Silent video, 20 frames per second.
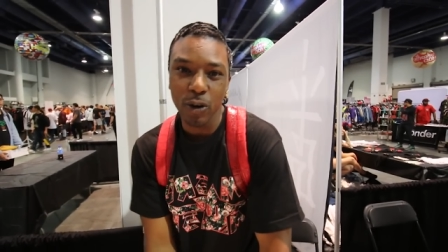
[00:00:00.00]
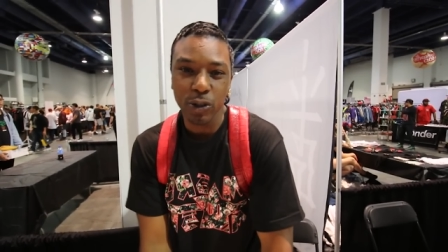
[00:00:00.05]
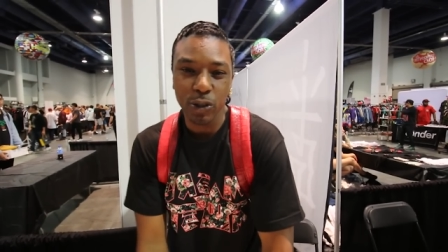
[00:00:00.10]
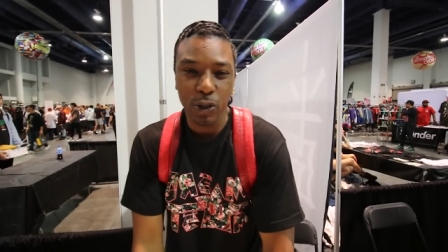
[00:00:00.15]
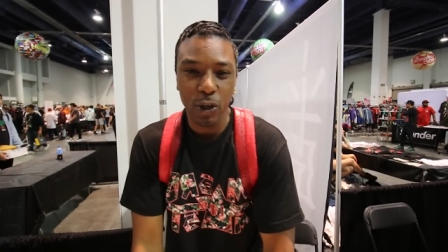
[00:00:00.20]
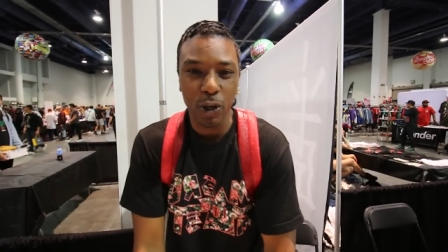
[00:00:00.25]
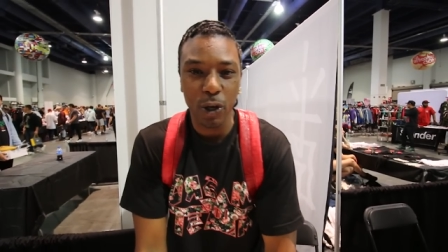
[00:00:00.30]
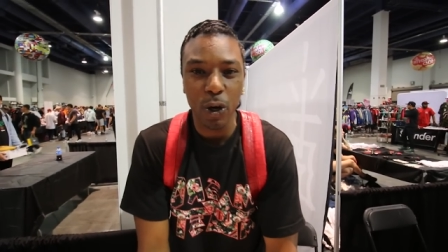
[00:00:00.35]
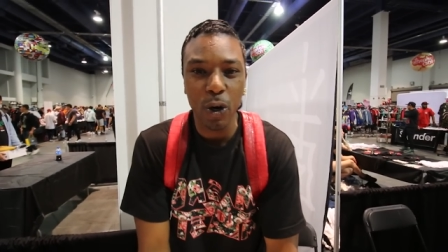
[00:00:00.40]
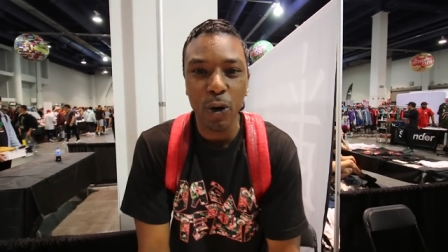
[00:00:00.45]
Those
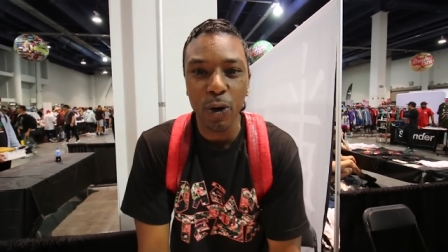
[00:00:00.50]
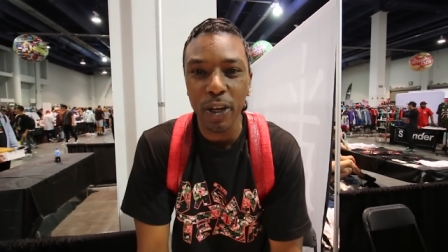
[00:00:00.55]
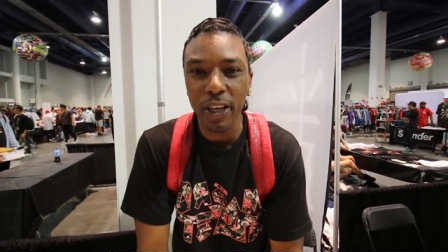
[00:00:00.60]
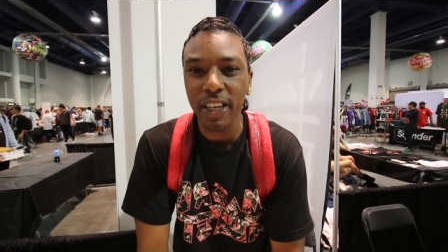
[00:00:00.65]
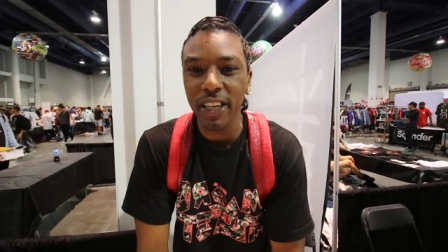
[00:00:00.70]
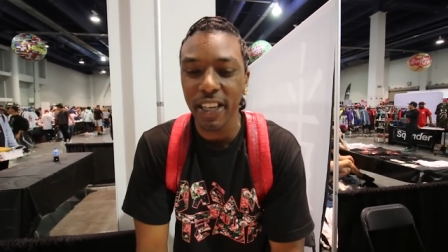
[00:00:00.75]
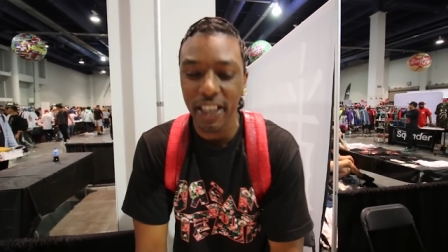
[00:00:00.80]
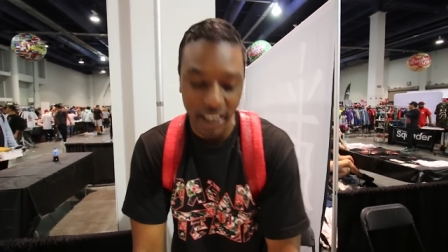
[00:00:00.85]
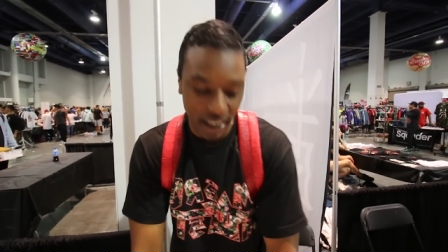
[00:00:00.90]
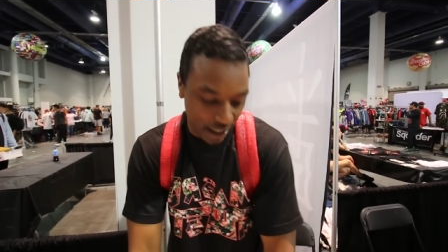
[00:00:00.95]
who don't know who
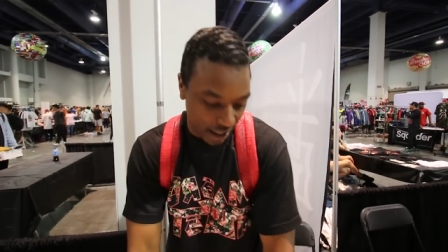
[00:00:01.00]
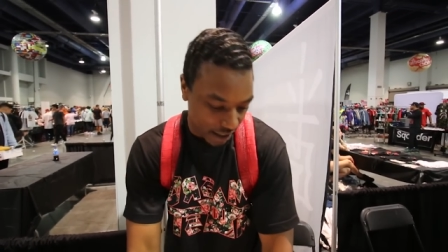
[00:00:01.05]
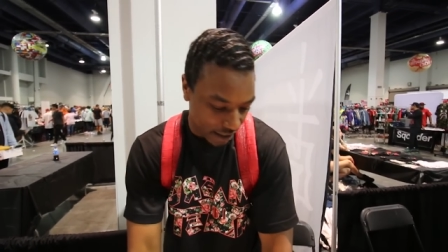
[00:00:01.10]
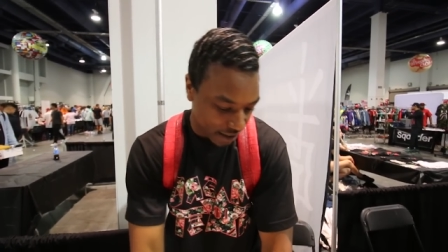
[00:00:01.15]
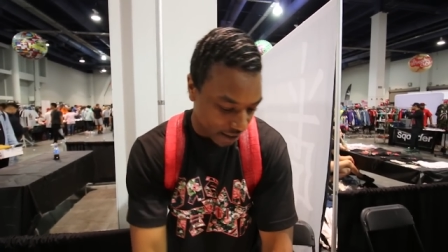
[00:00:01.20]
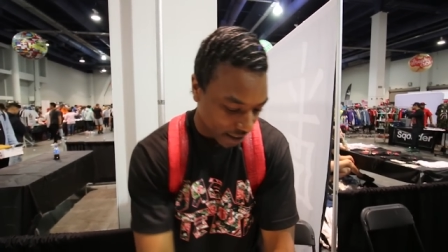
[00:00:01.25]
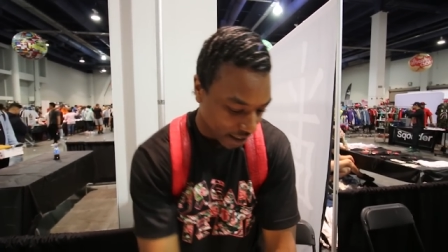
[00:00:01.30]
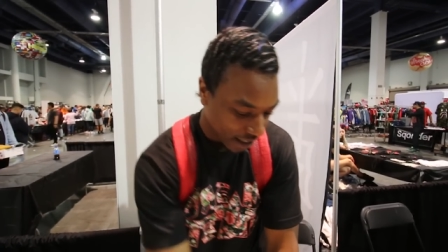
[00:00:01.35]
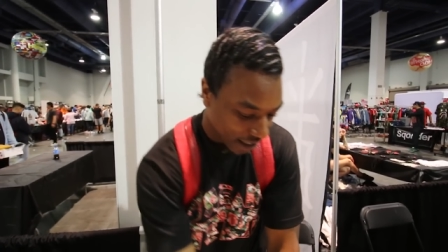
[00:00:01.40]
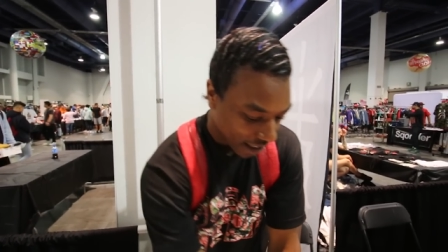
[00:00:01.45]
the Kid
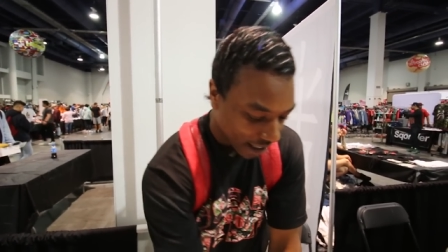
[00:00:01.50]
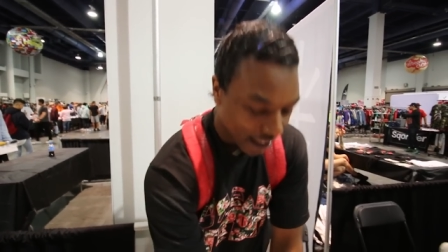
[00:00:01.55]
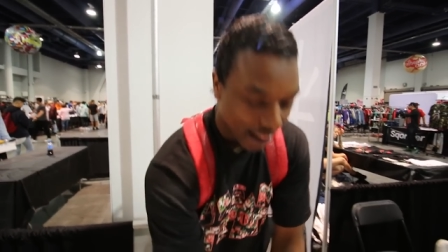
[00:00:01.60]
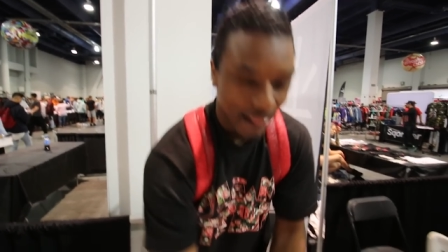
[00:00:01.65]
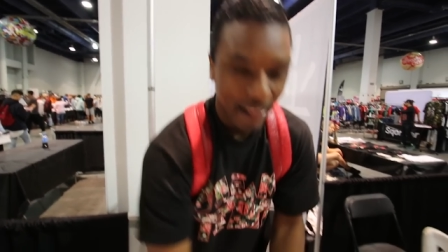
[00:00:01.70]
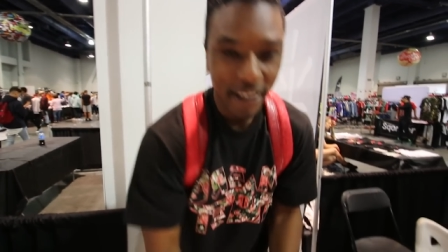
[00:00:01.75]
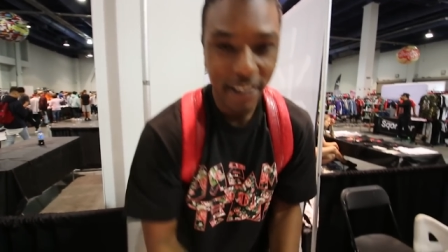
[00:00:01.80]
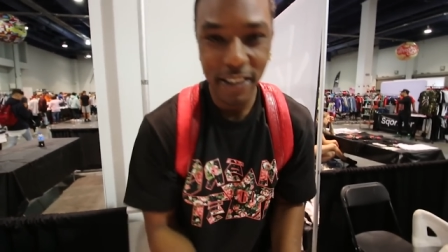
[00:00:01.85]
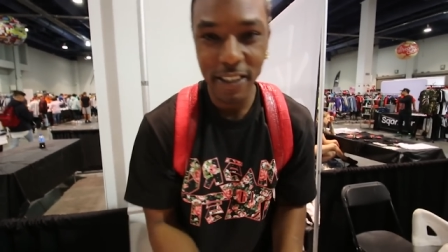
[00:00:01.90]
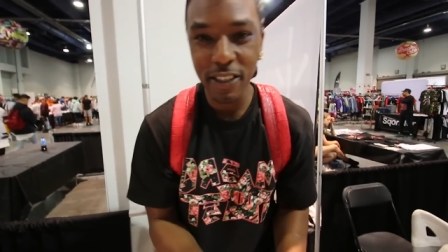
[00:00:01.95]
is,
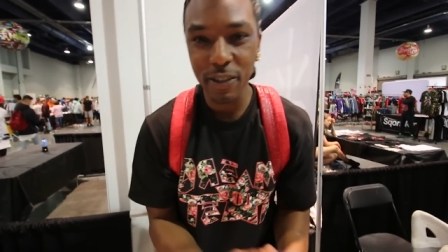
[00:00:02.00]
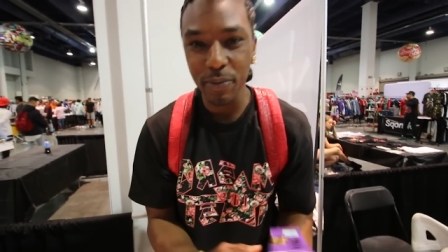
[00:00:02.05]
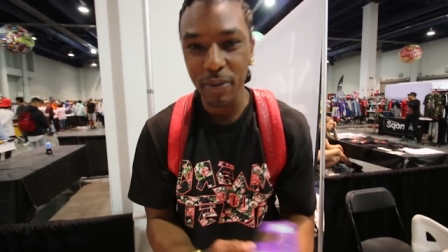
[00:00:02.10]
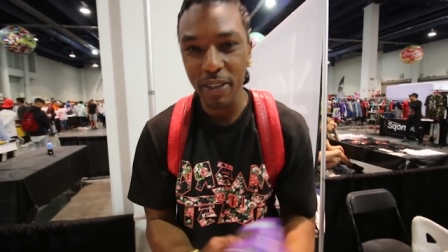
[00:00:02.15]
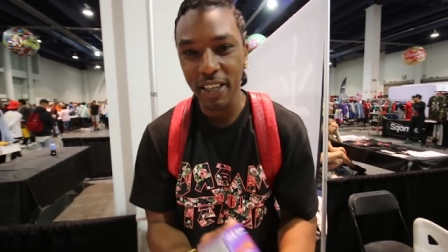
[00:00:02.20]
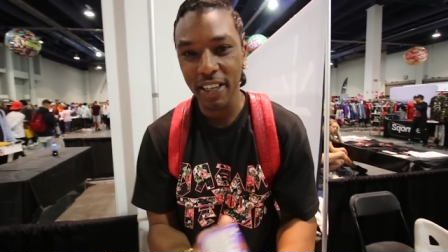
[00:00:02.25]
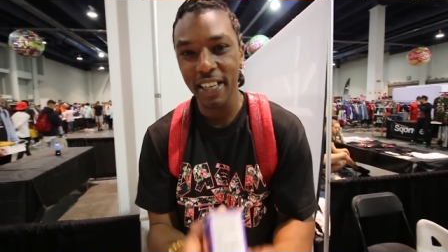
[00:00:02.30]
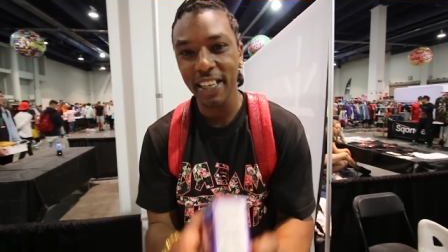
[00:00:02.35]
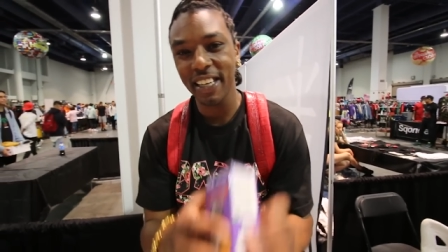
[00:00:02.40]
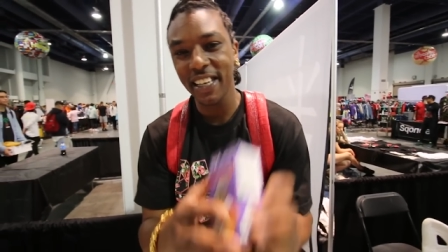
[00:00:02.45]
and this is
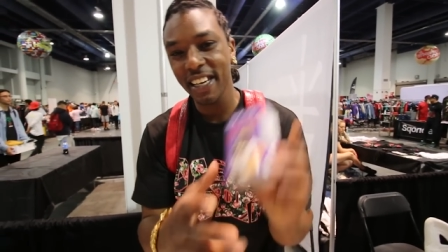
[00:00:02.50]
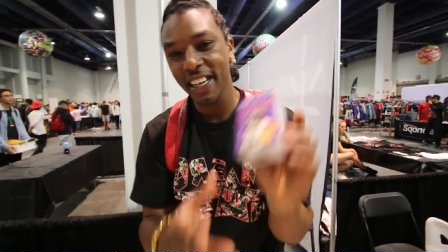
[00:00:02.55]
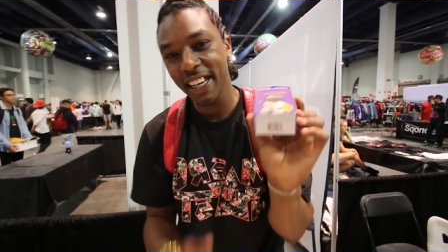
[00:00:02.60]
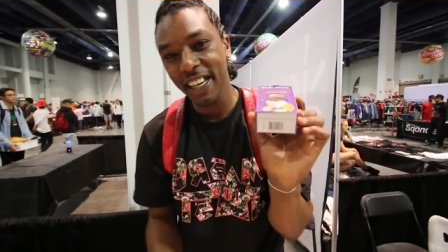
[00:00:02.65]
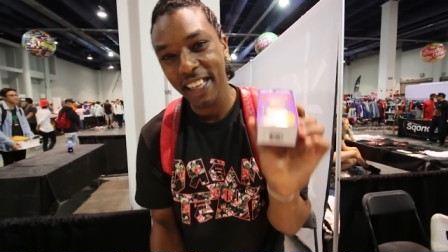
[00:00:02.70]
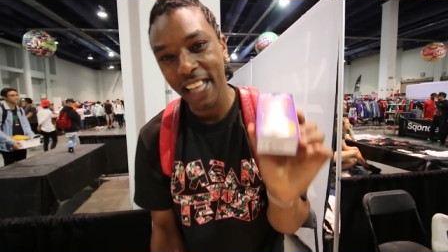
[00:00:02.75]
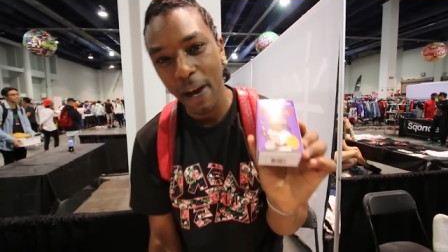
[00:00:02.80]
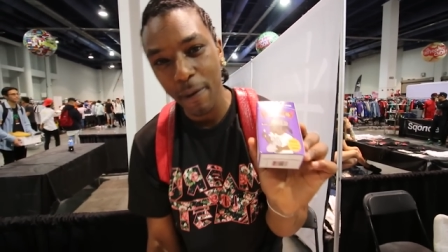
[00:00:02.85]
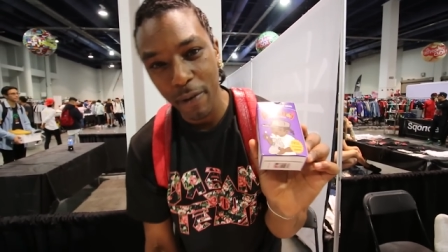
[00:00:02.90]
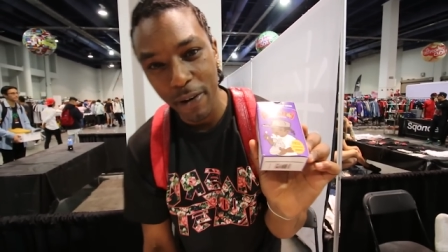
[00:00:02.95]
me, the
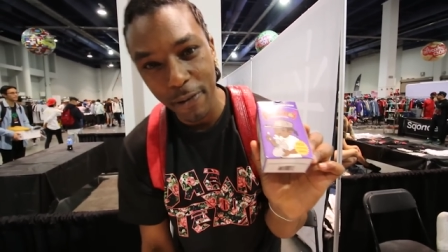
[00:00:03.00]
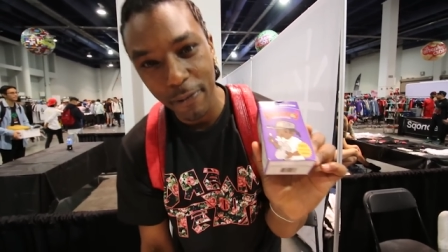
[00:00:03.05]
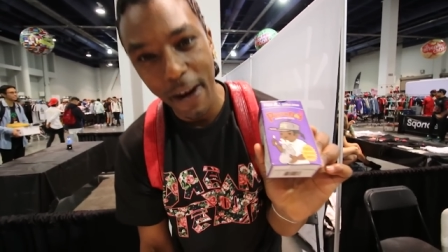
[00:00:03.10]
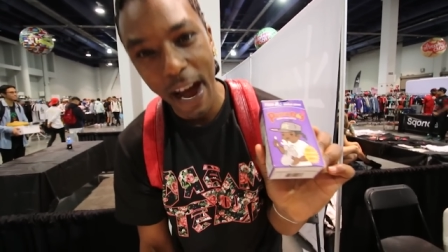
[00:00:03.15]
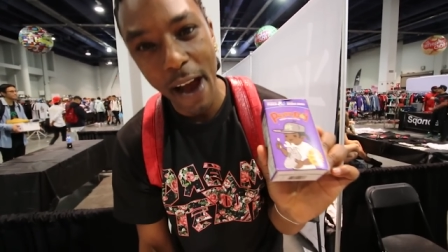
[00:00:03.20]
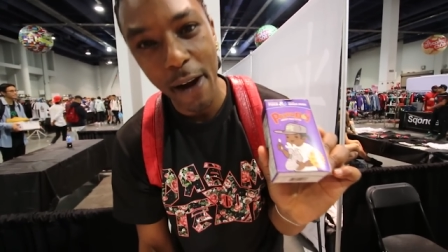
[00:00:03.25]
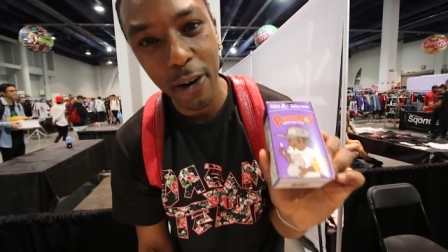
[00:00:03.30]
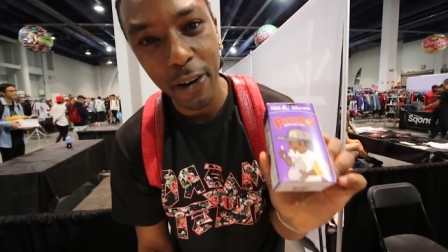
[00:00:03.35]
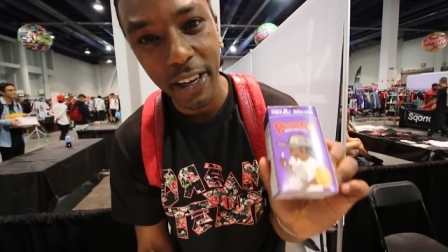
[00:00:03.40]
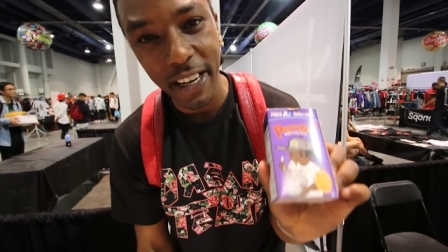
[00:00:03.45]
Kid that went
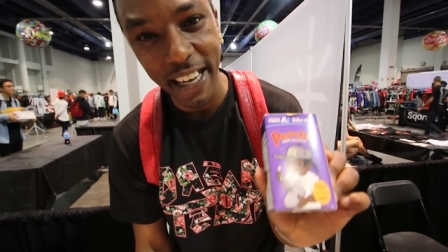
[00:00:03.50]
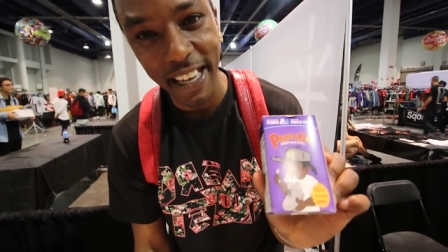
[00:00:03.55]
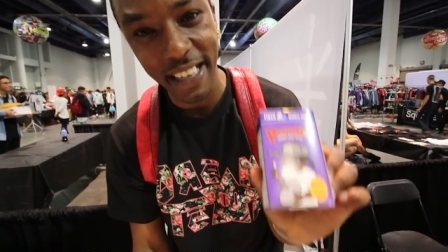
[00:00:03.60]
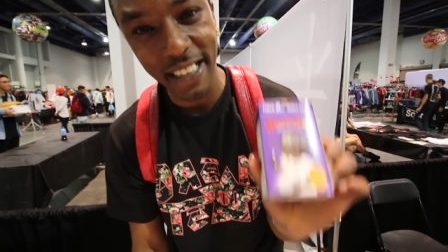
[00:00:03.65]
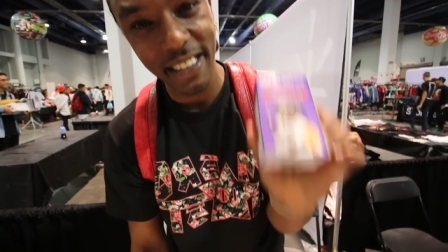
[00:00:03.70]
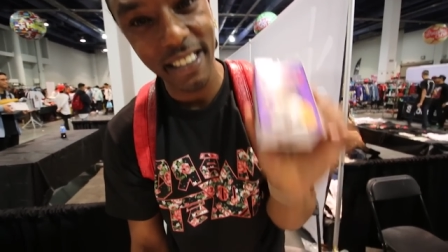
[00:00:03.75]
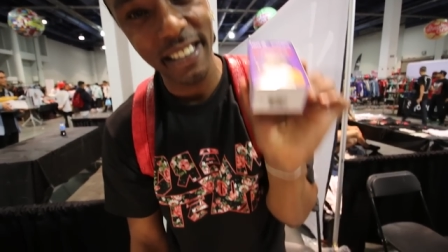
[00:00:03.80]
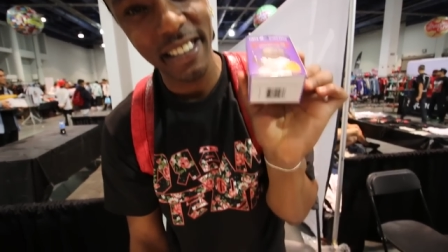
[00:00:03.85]
viral eating